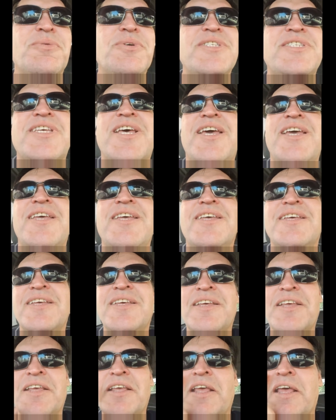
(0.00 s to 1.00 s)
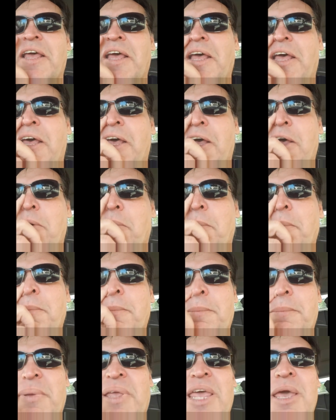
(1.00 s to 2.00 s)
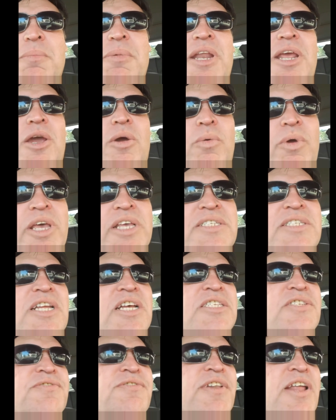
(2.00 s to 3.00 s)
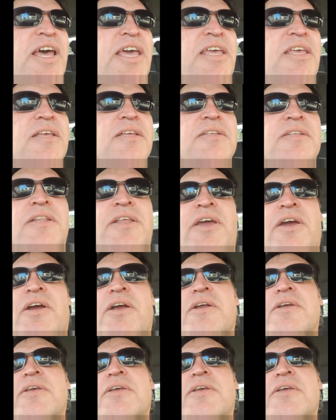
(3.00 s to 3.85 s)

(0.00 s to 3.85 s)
we say. Cayman Airways does fly there.